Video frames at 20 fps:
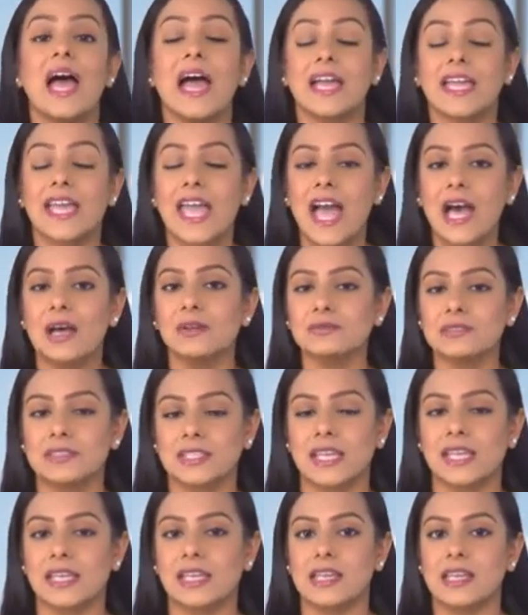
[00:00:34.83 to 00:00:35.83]

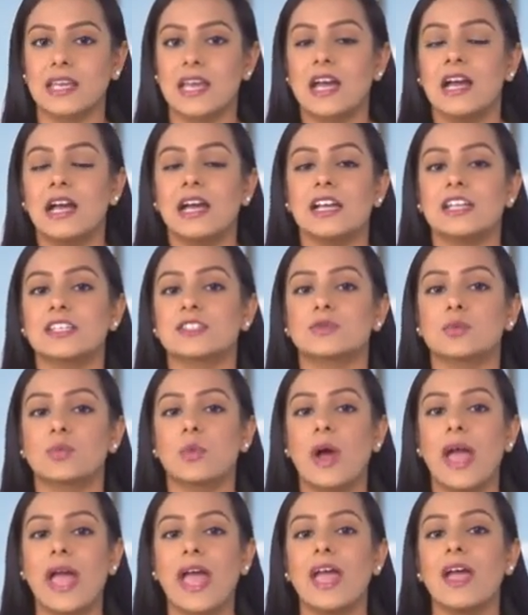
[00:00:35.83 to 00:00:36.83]
Accounting is
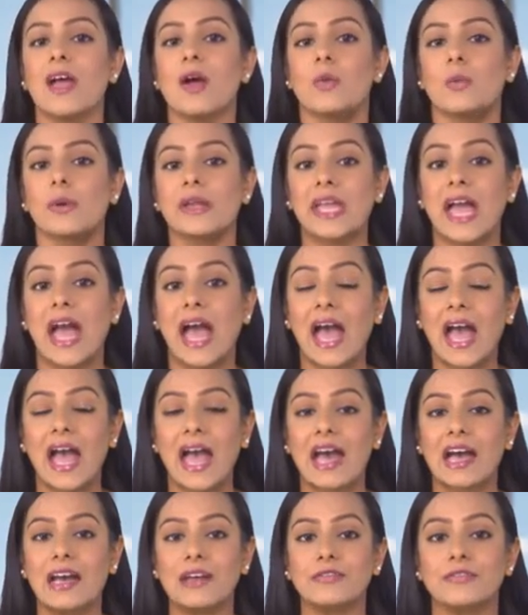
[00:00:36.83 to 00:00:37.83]
where we
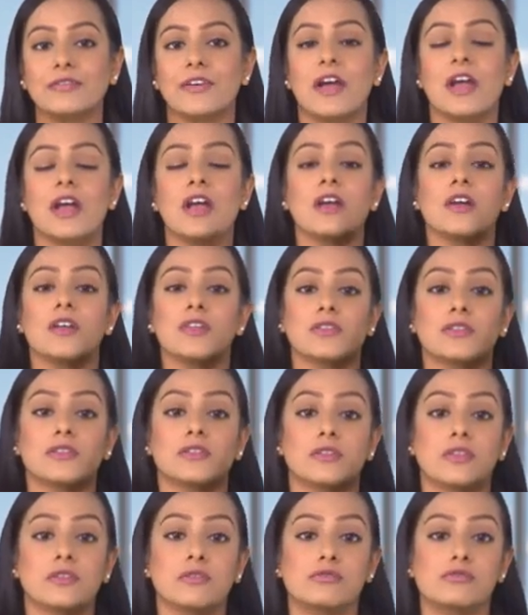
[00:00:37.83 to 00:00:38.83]
have
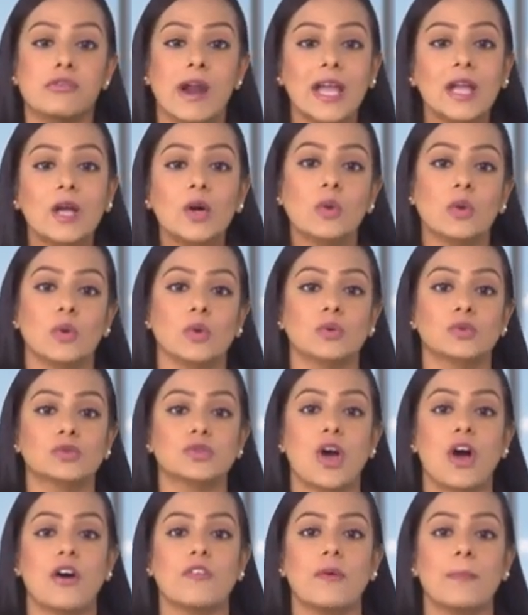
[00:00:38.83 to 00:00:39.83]
the records
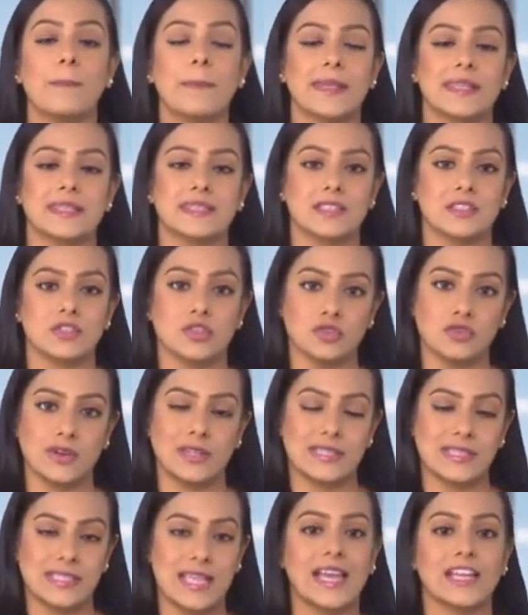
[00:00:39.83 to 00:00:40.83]
of a business
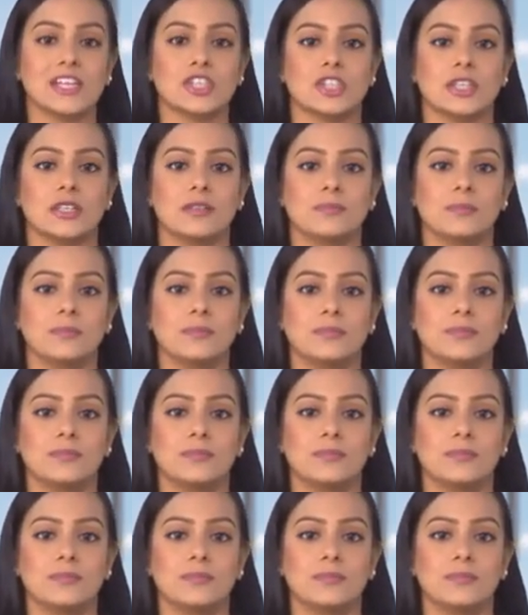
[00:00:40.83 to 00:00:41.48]
transaction.